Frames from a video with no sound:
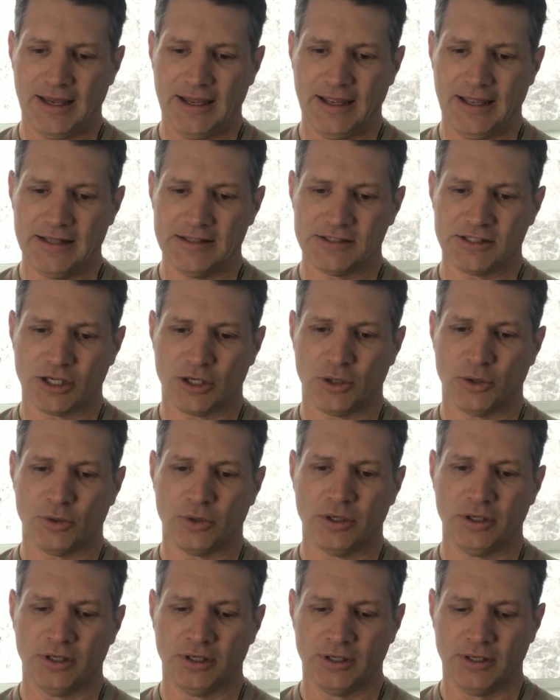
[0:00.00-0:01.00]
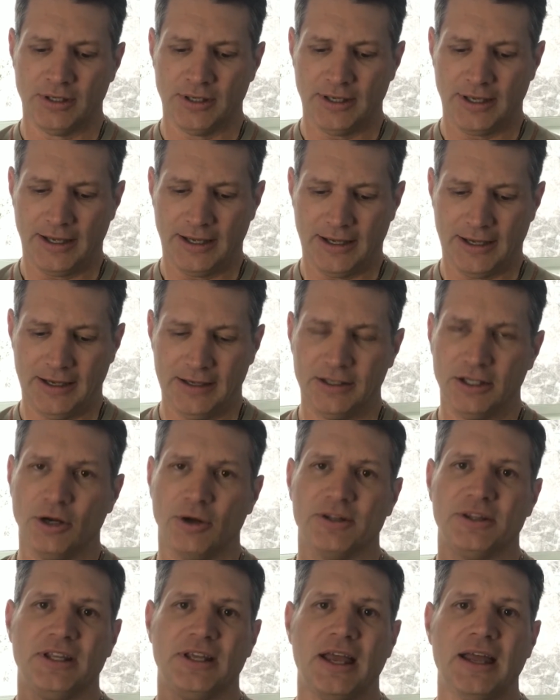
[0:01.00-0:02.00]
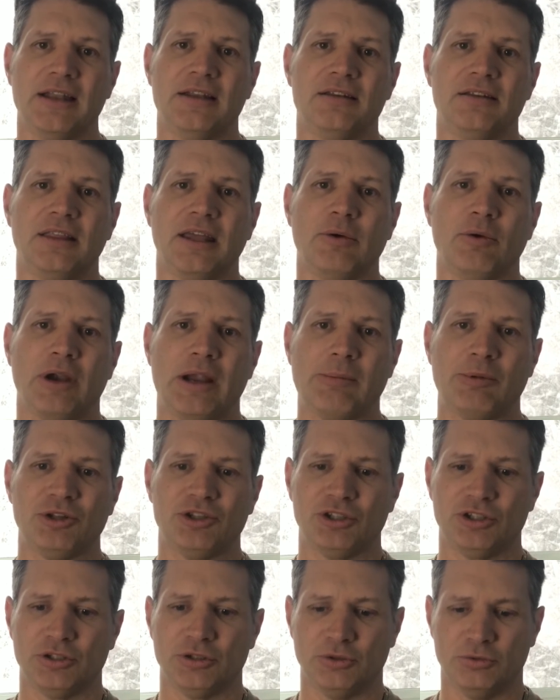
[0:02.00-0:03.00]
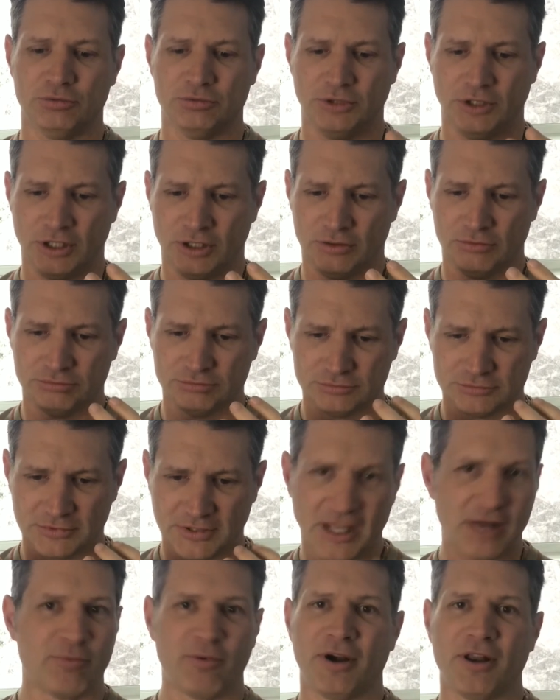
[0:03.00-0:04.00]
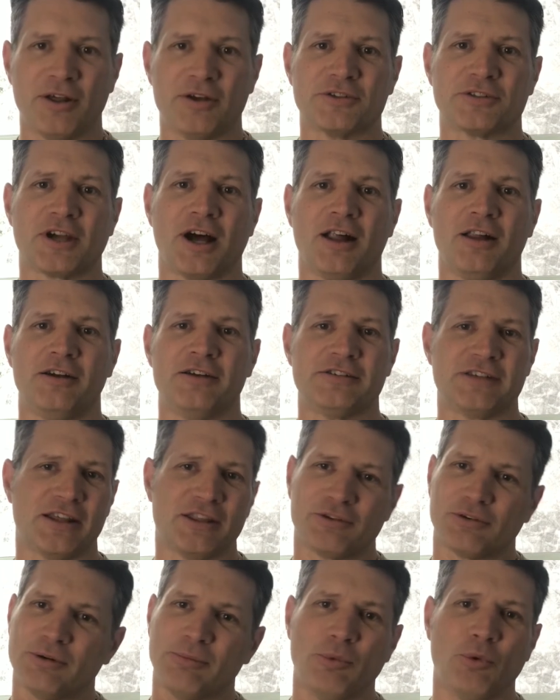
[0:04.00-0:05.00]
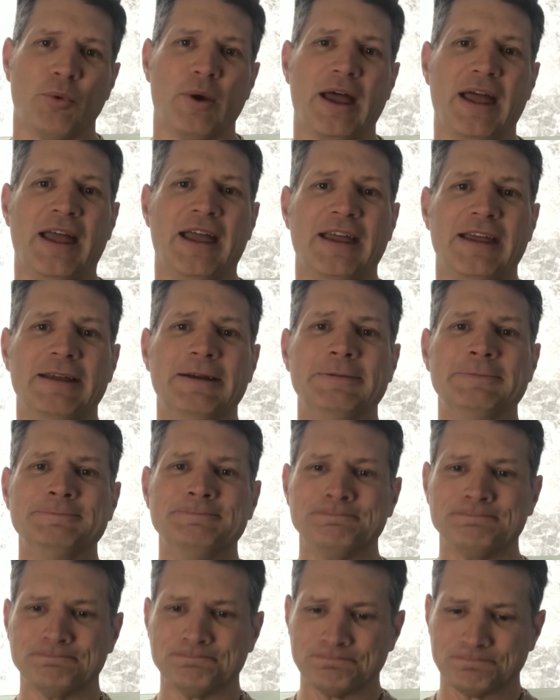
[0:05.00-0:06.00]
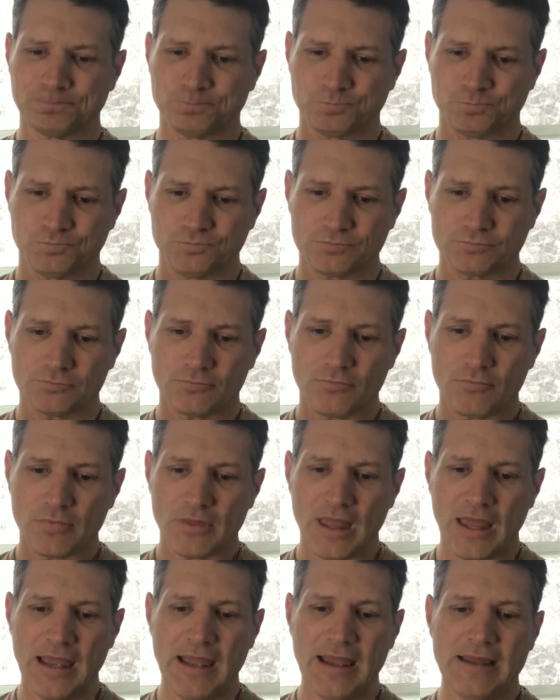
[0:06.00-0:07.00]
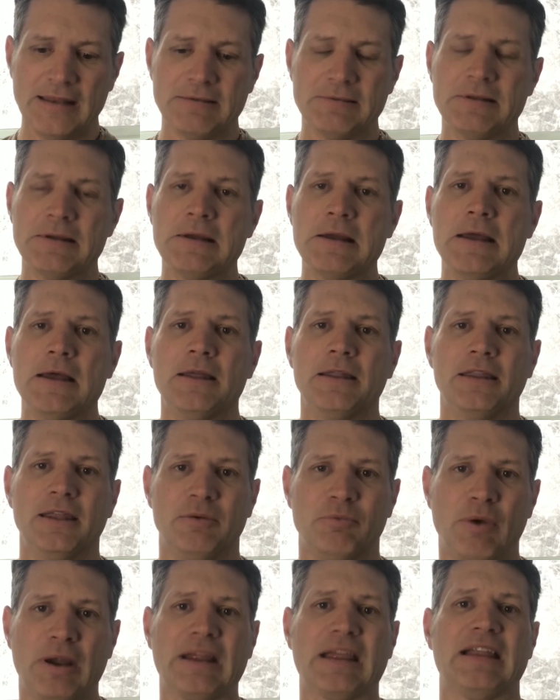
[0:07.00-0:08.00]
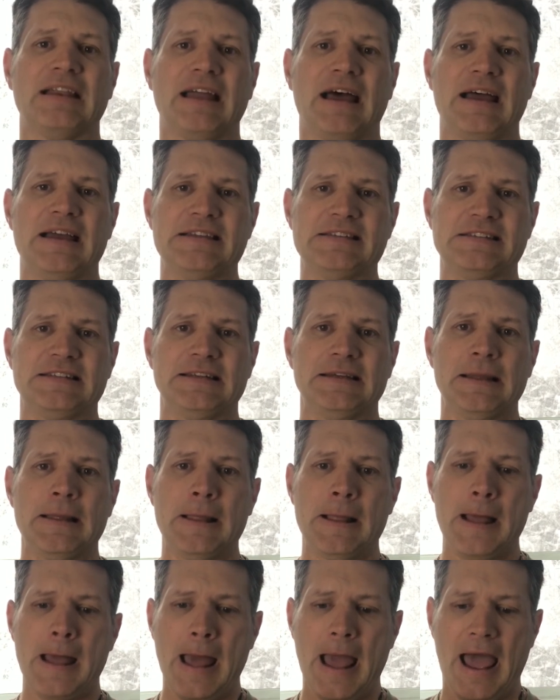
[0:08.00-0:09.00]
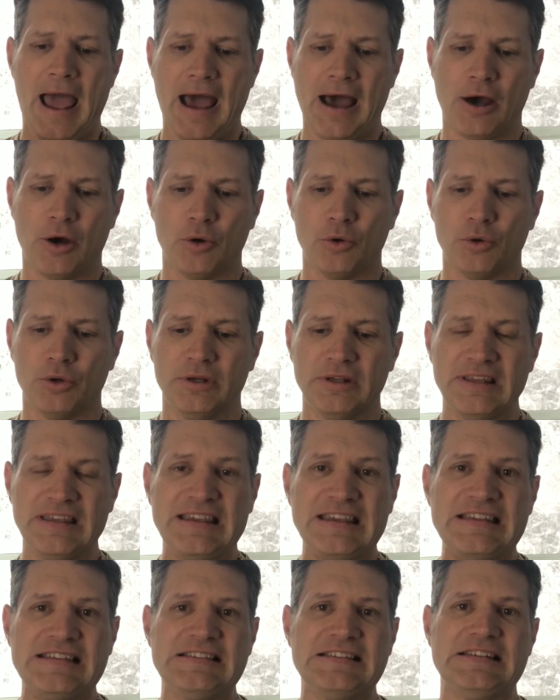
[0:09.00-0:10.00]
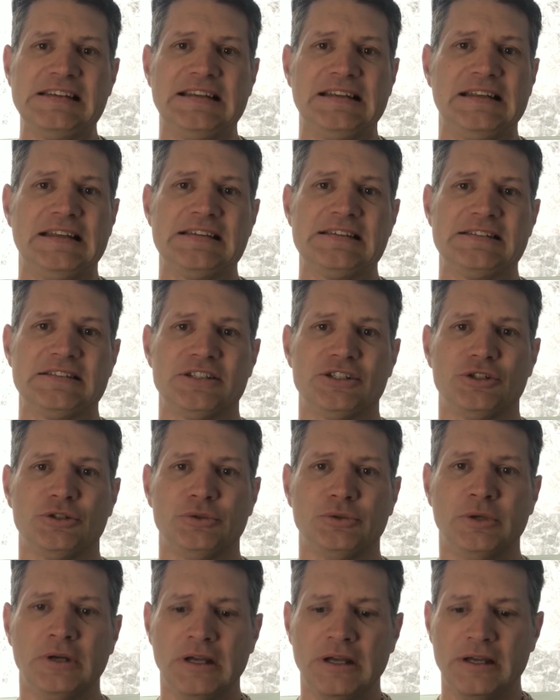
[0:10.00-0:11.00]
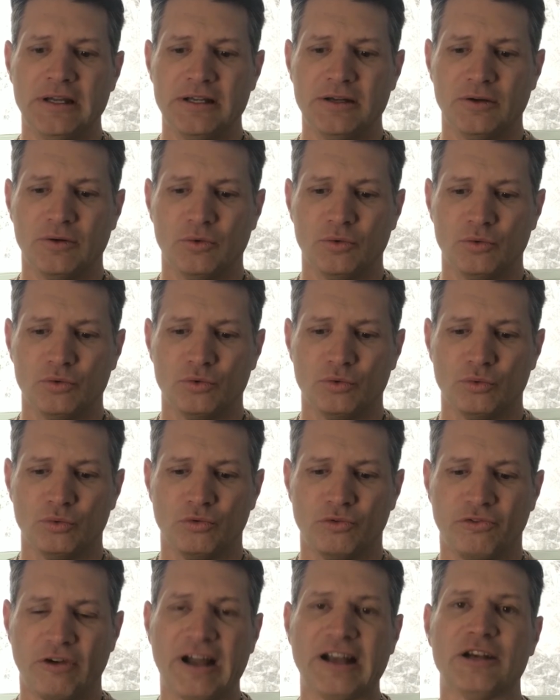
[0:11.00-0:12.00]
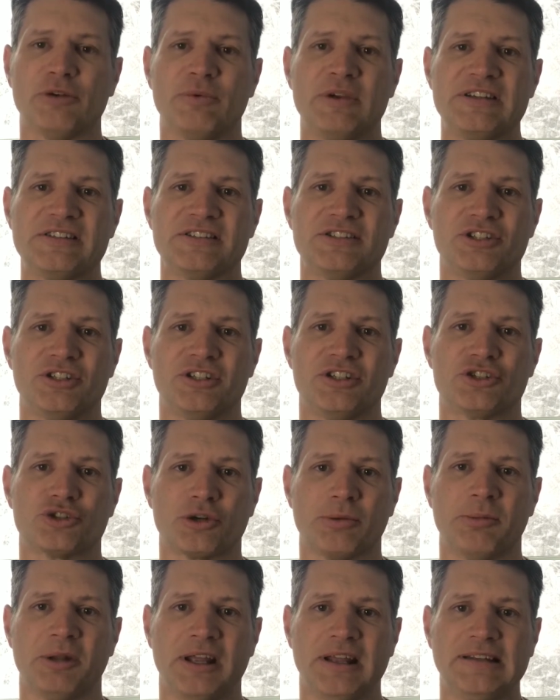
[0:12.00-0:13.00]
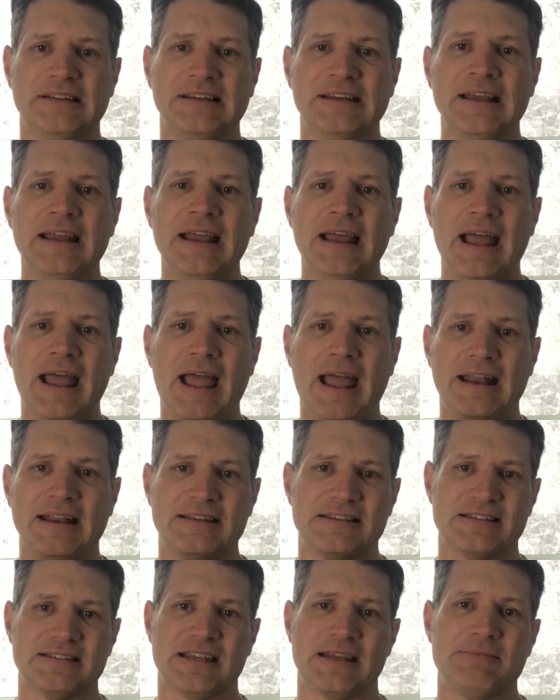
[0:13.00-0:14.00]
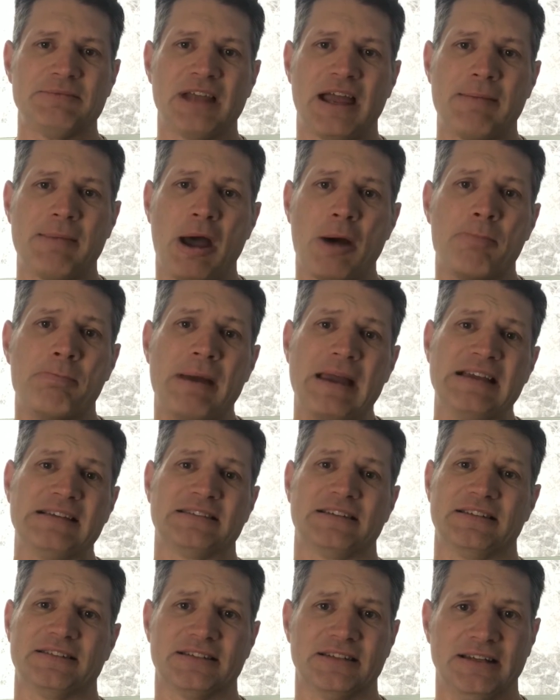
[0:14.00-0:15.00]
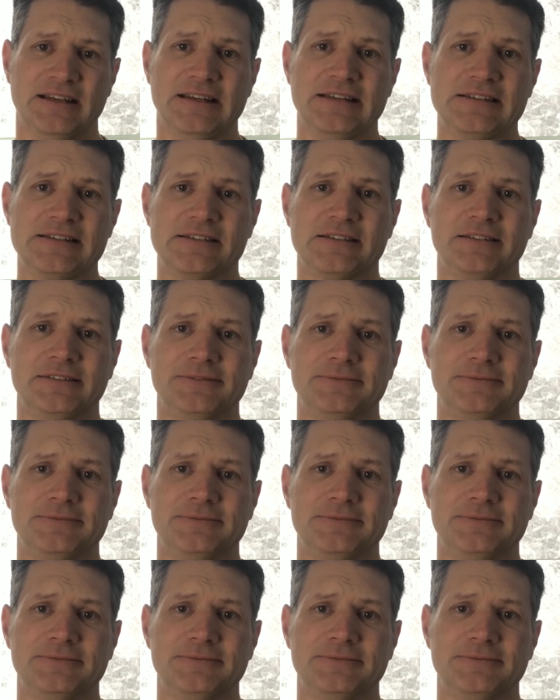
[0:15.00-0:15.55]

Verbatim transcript: And so, at the end, they were able to, get rid of those collars. They threw them away. And they recognized how easy it is to find a reason to discriminate, and at the same time, how baseless it is.